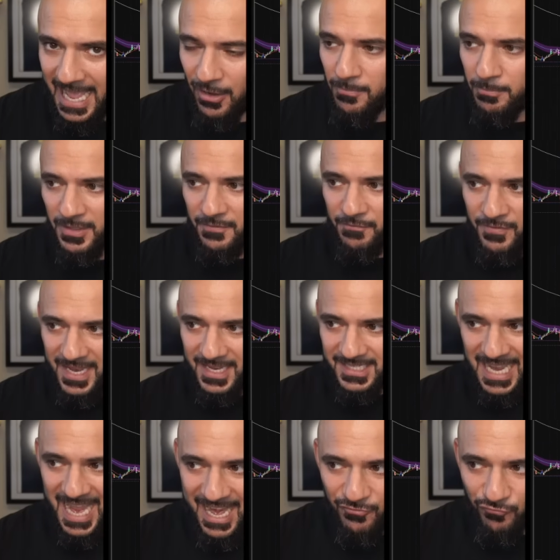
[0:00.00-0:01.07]
but the VIX
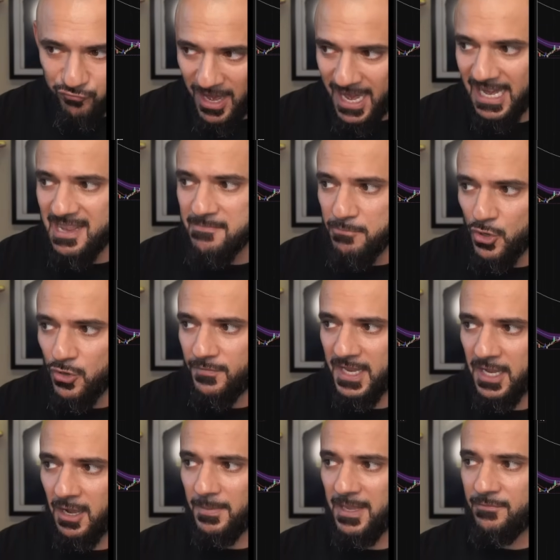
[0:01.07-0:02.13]
ain't really moving
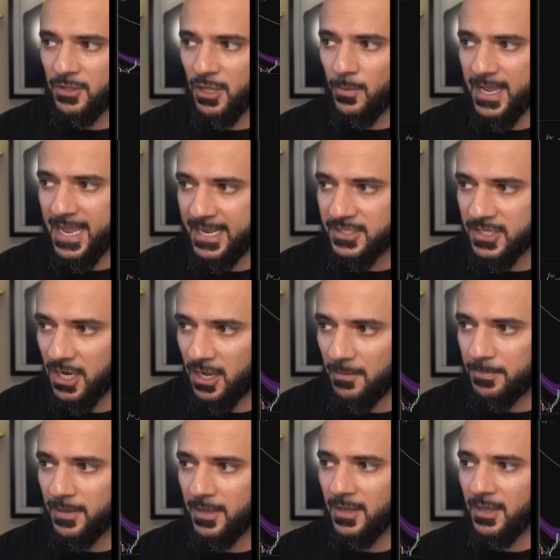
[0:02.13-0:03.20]
up, even though it is up.
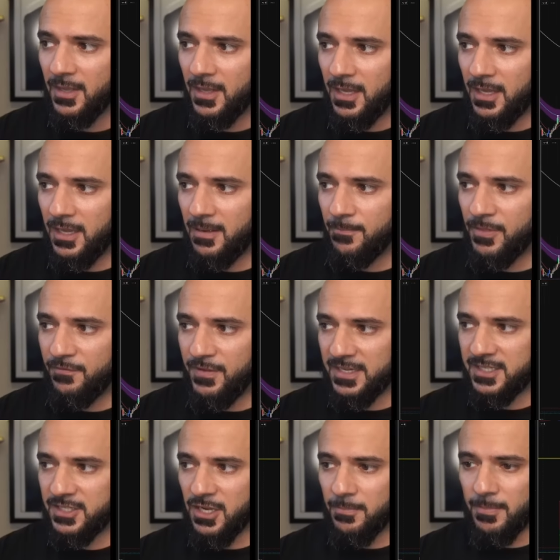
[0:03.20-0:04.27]
The VIX
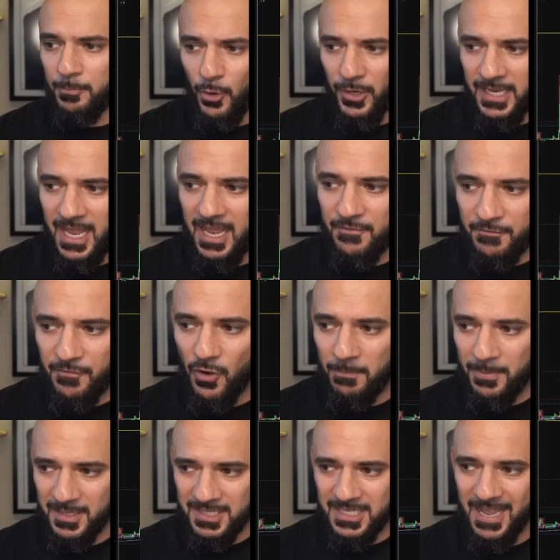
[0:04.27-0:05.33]
is up
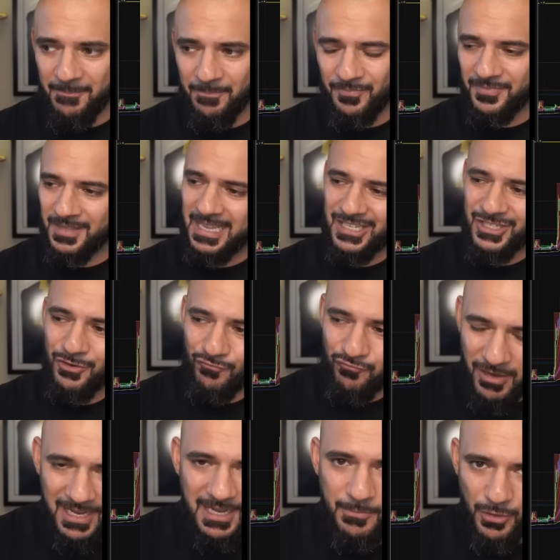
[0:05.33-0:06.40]
0.84%. It's not
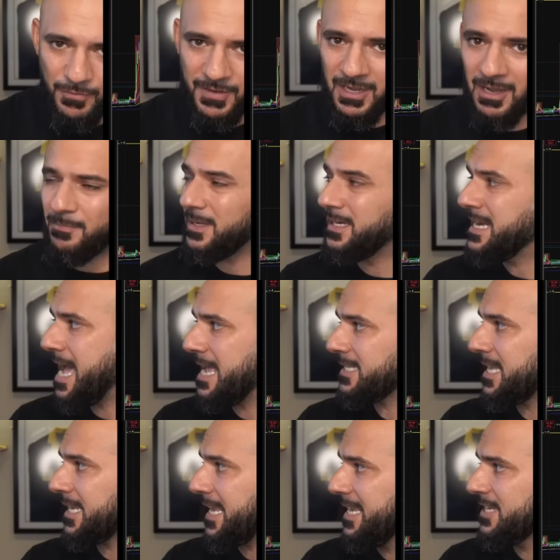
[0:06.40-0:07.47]
really moving up, but
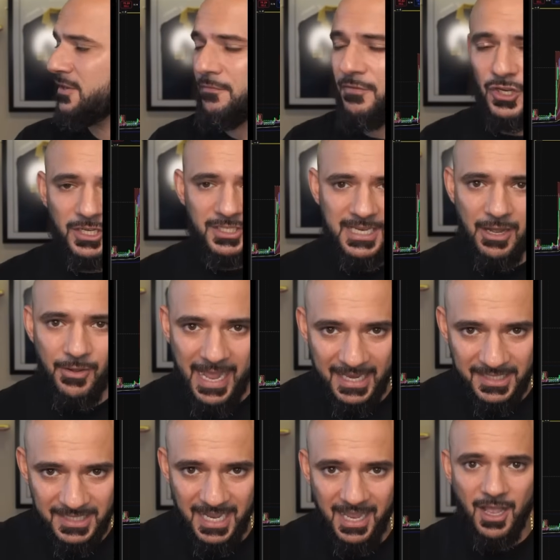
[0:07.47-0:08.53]
NASDAQ is a volatile
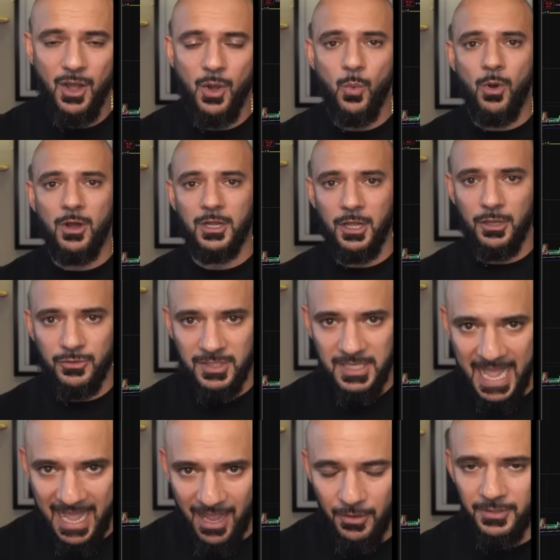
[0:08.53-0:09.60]
asset. What goes
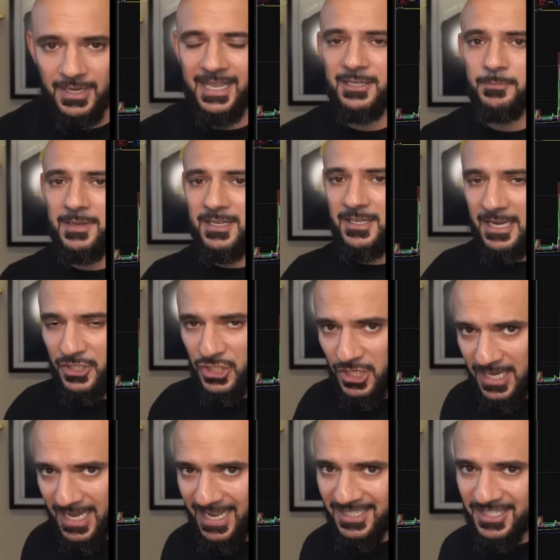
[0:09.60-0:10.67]
down is being
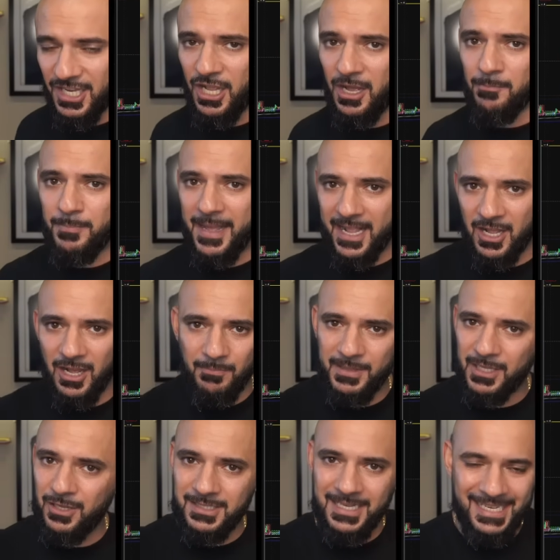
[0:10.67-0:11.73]
engineered to come back up
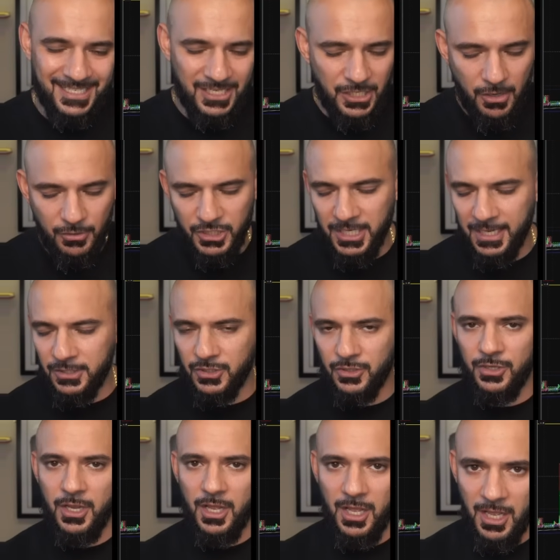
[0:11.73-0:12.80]
because there's no chance on
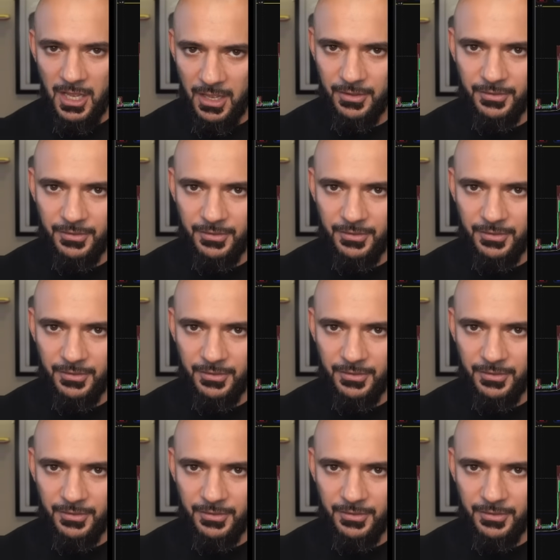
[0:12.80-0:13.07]
earth